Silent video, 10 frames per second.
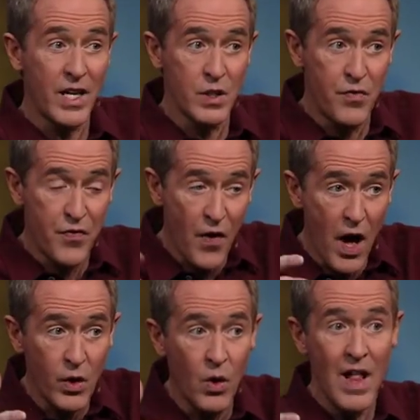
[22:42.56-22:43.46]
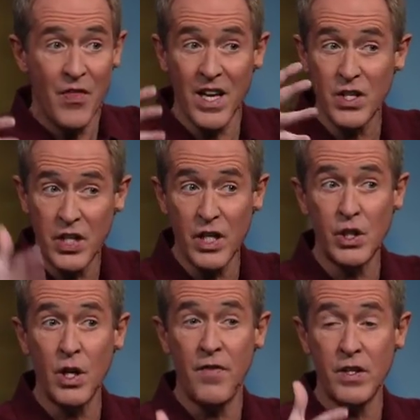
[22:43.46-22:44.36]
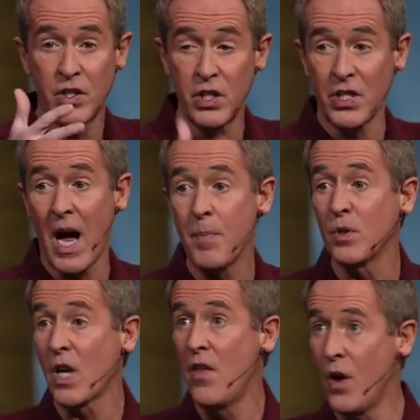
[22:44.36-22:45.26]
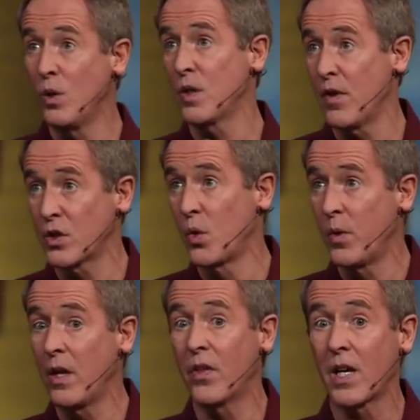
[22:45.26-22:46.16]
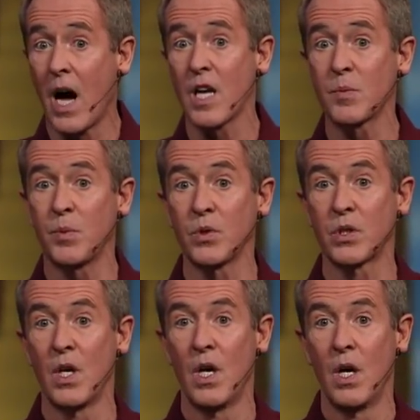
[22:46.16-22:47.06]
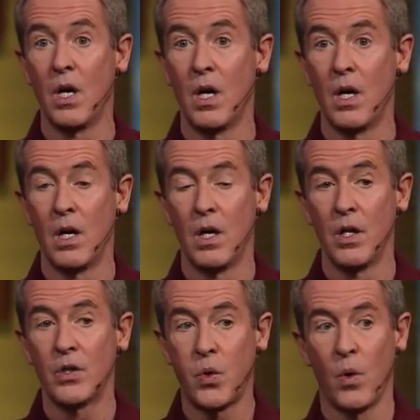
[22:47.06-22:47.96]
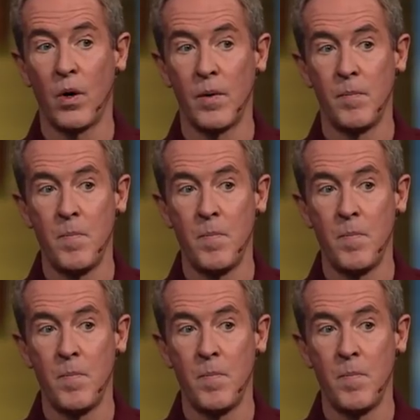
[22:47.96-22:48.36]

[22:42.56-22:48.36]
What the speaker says: to funnel the attention of his disciples and those of us who read the Gospels toward.